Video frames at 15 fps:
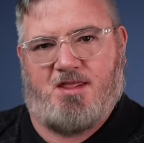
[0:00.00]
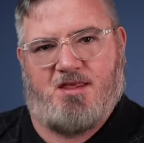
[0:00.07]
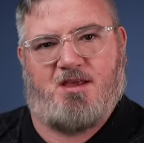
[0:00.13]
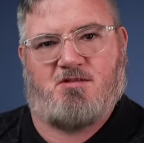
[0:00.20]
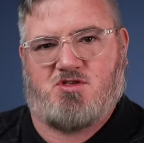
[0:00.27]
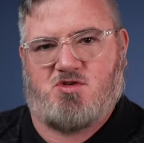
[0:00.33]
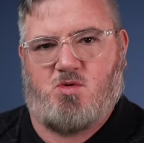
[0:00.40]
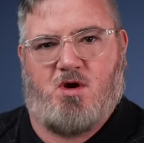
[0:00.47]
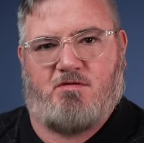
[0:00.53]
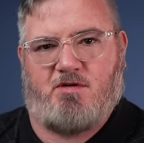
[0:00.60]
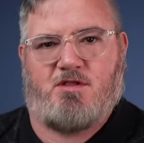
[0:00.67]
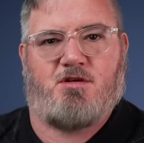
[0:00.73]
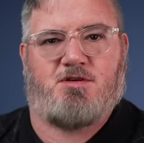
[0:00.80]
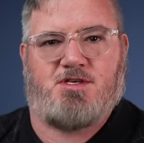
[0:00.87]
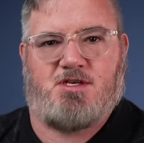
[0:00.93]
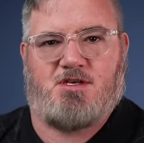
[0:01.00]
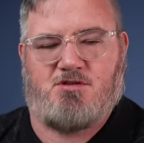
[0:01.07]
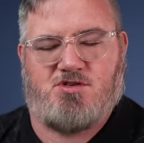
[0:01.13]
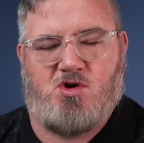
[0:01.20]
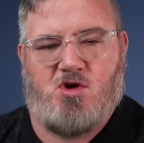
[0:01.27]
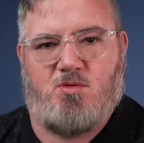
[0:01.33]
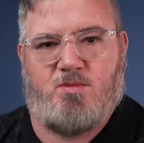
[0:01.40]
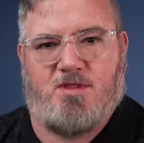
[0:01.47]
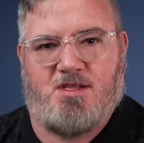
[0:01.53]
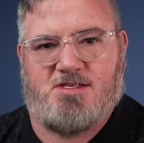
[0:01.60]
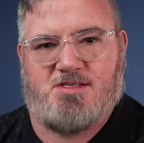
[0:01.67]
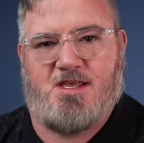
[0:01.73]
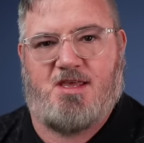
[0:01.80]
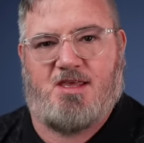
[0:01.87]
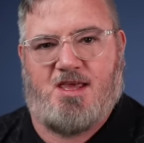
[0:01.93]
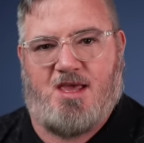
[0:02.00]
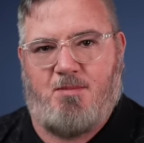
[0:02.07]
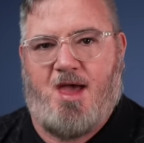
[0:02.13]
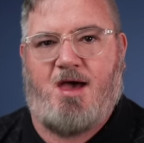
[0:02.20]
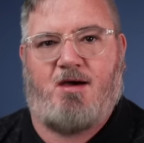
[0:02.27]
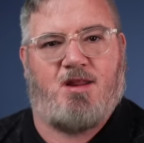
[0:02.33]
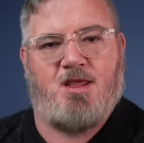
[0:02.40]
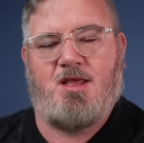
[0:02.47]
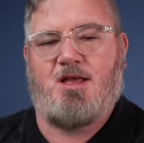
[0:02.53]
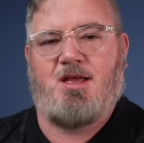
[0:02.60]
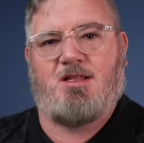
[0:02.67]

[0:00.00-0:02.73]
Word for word: I think I was 12 or 13 years old when this thing came out.